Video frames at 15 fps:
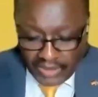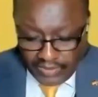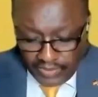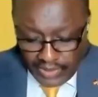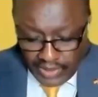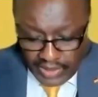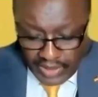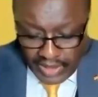
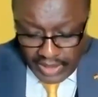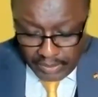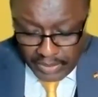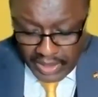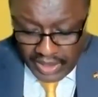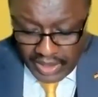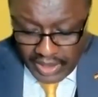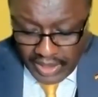Evelyne. I
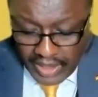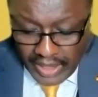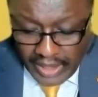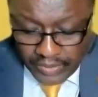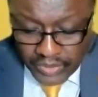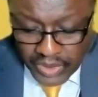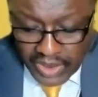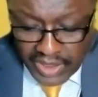mean, I
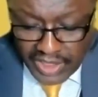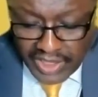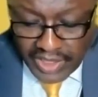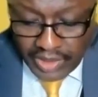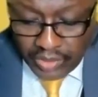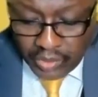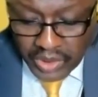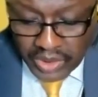have seen
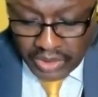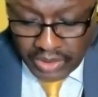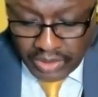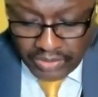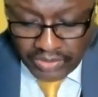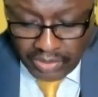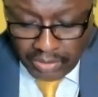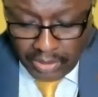here a question
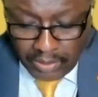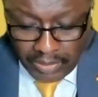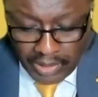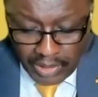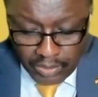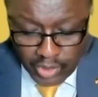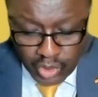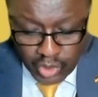from
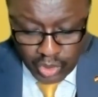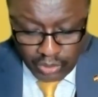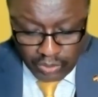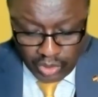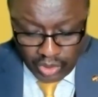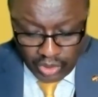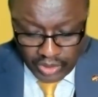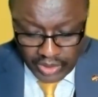Kiplimo
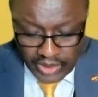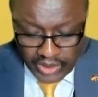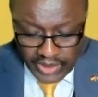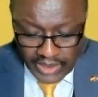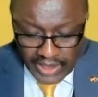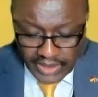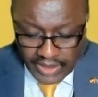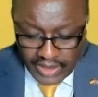Kong. He's
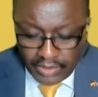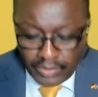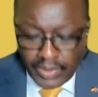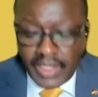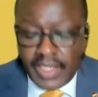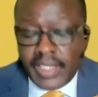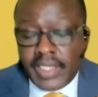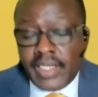asking
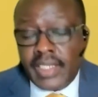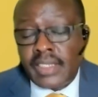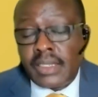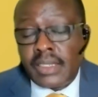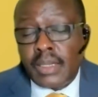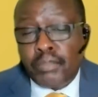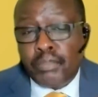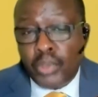whether he can
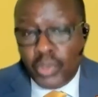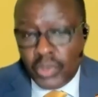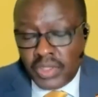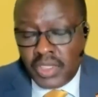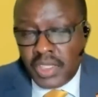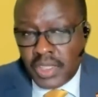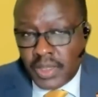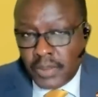
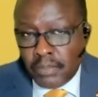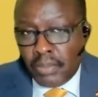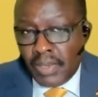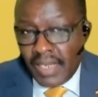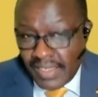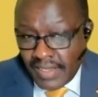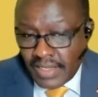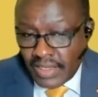support his
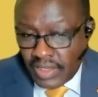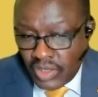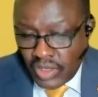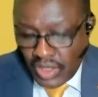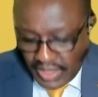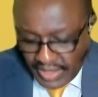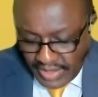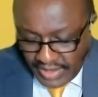brother's
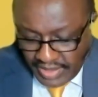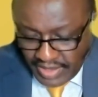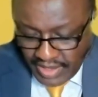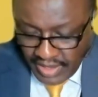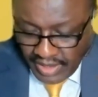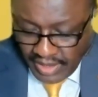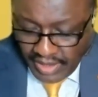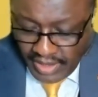child
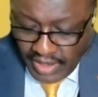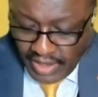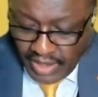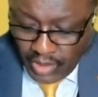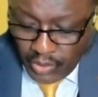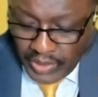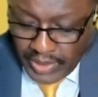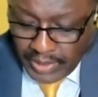
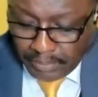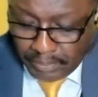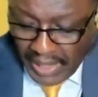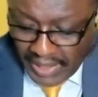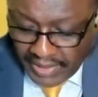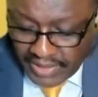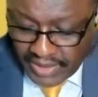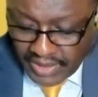with a
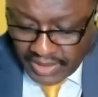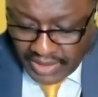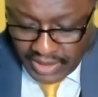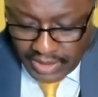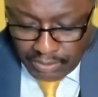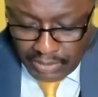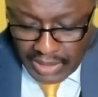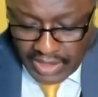bank
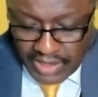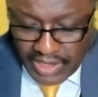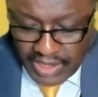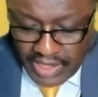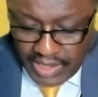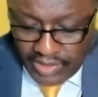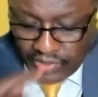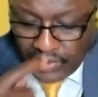statement and